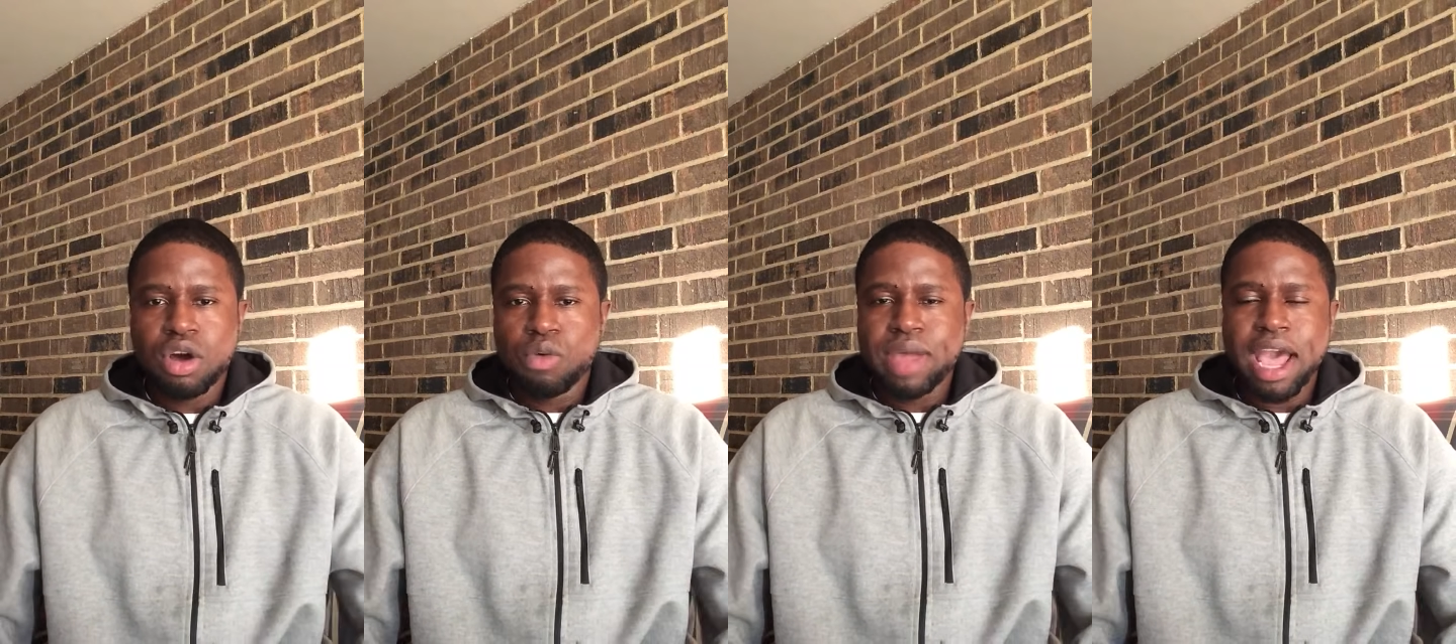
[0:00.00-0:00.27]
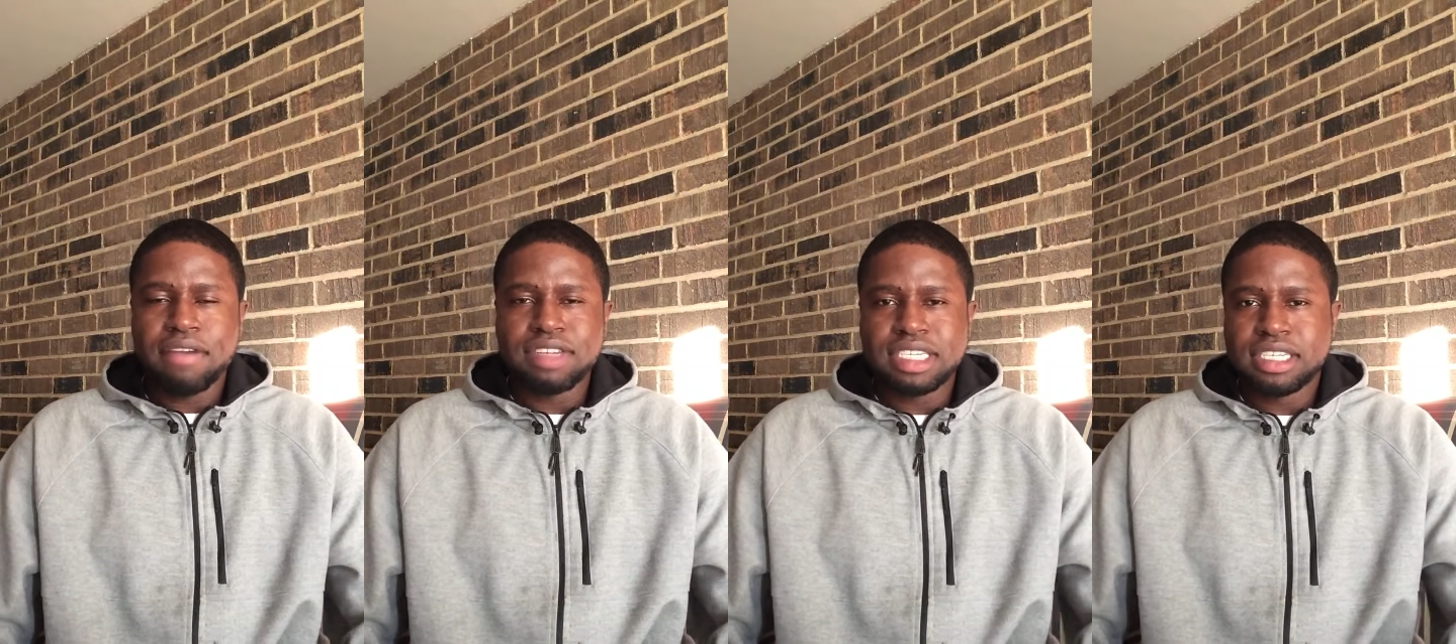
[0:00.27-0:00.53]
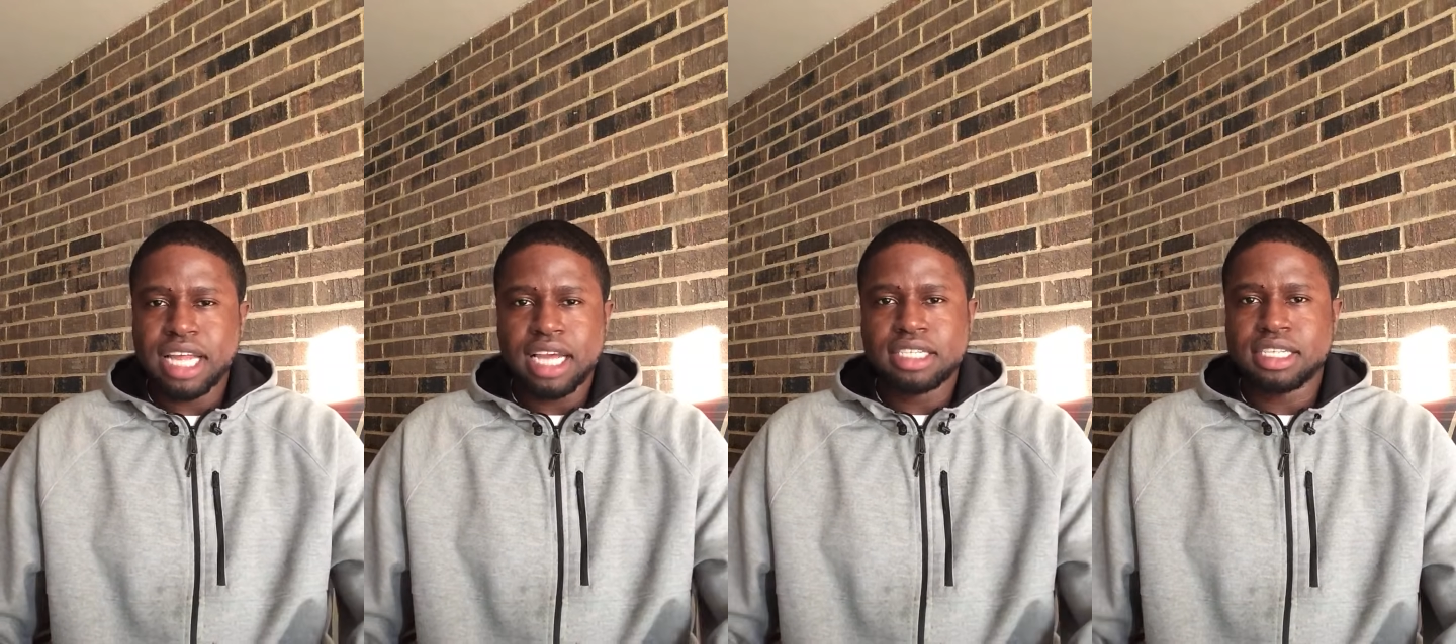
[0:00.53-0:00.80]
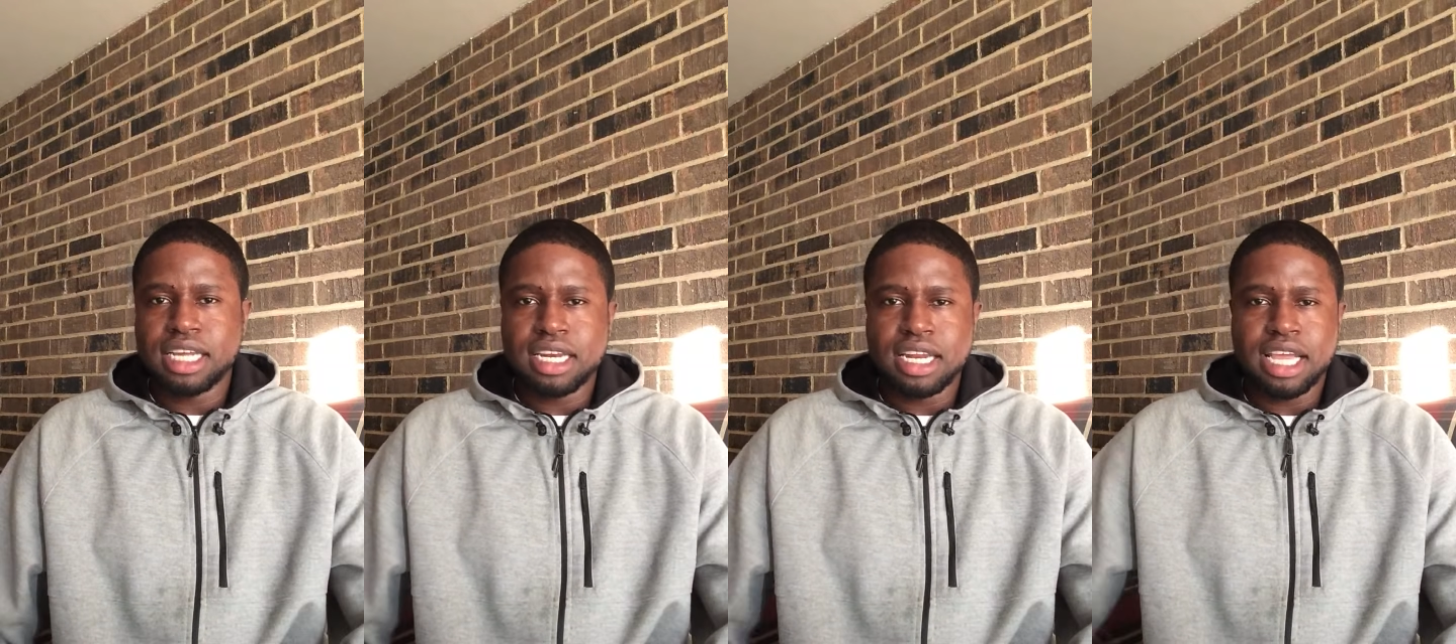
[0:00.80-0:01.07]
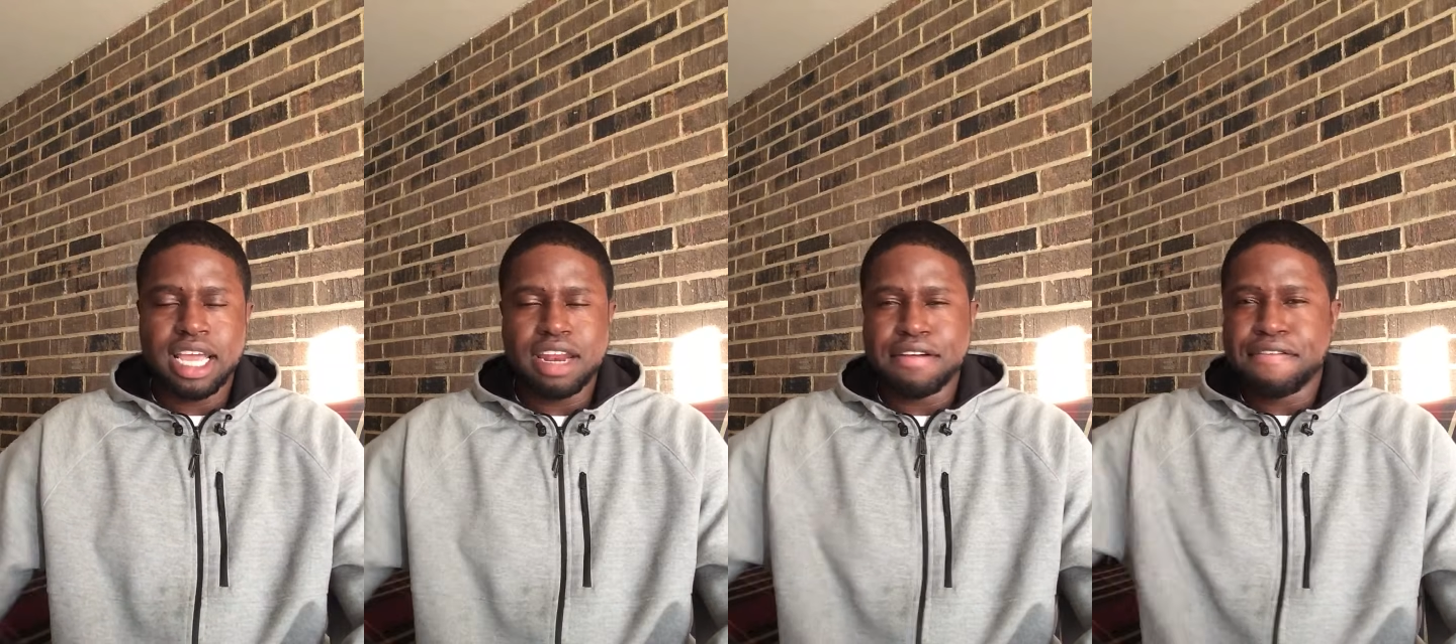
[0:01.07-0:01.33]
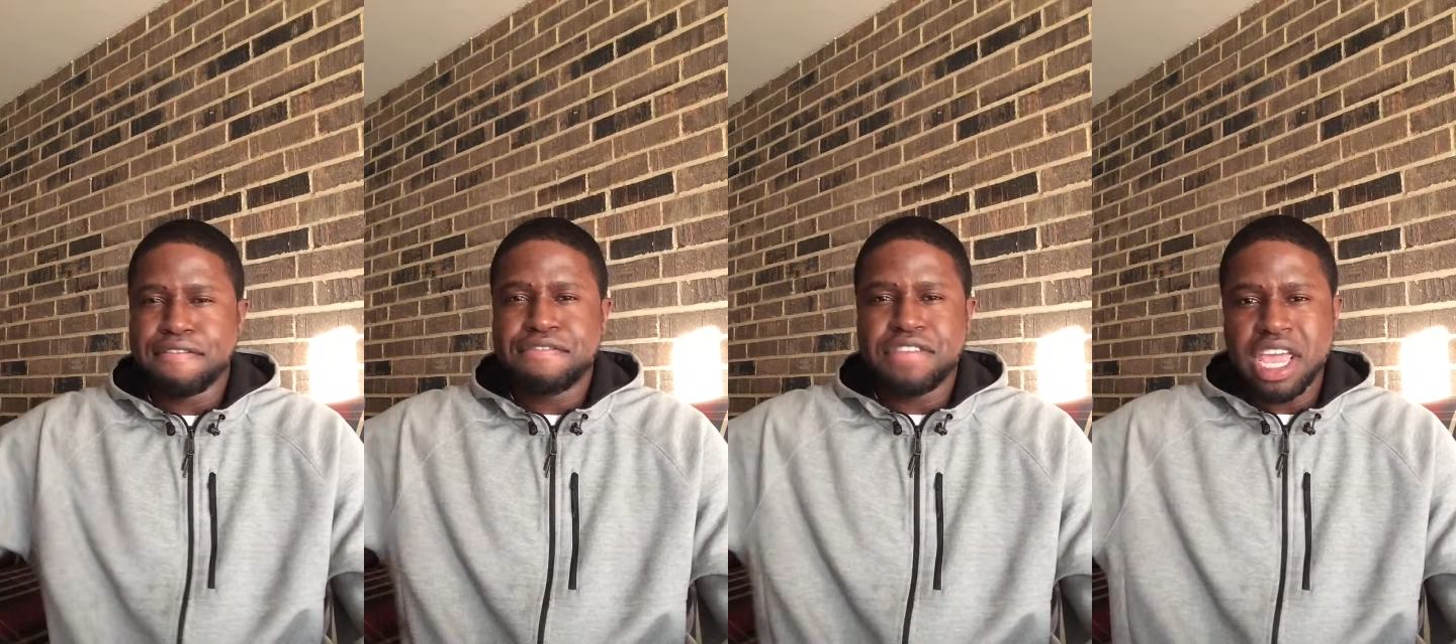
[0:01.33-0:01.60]
We having sex in the
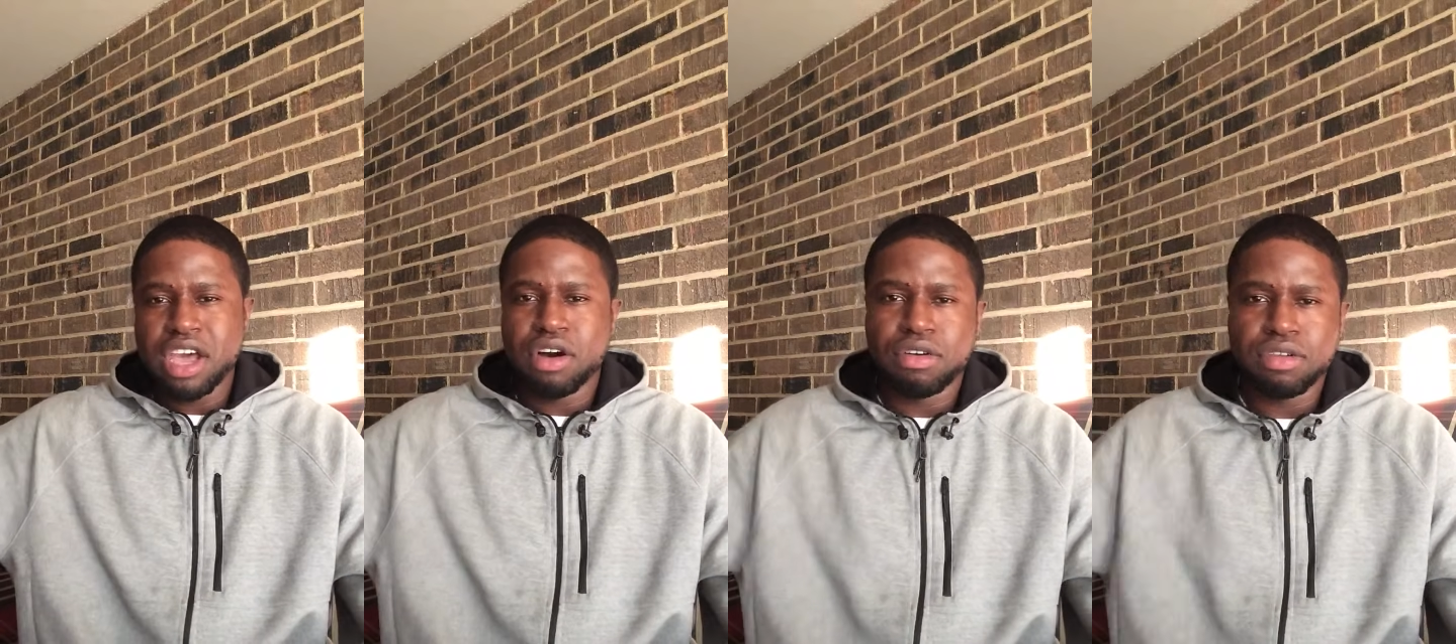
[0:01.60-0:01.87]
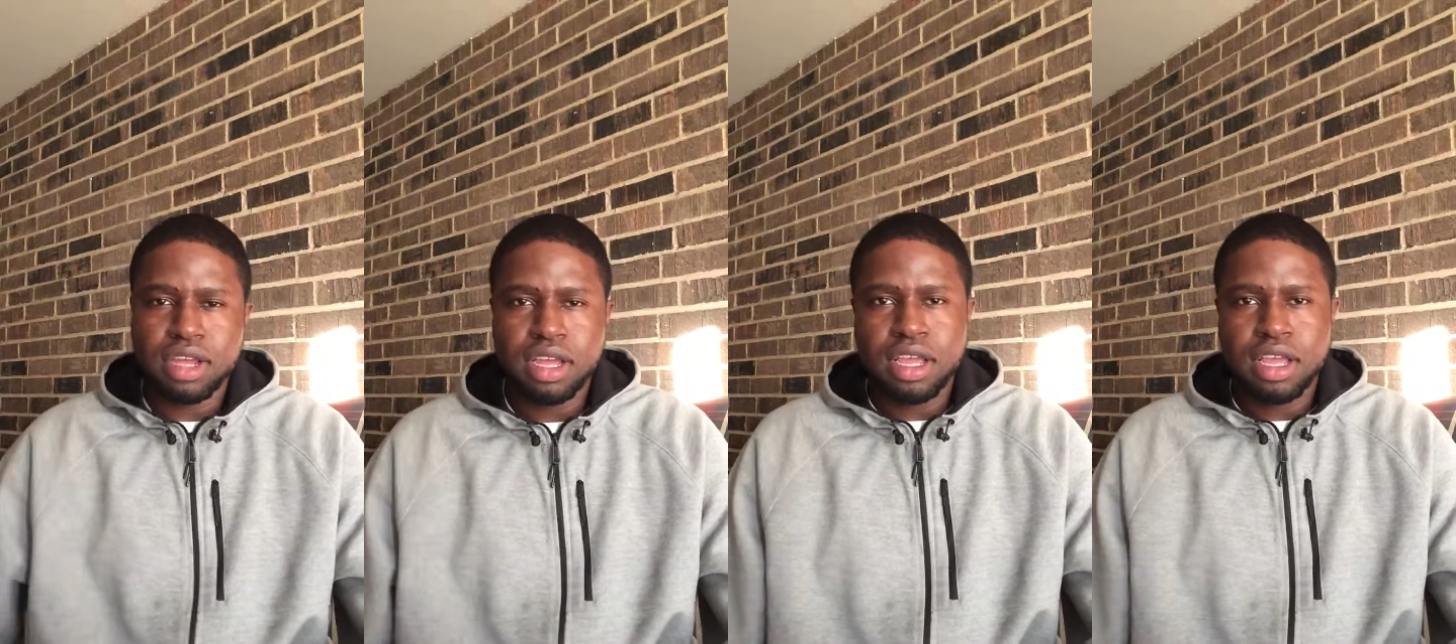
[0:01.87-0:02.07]
field.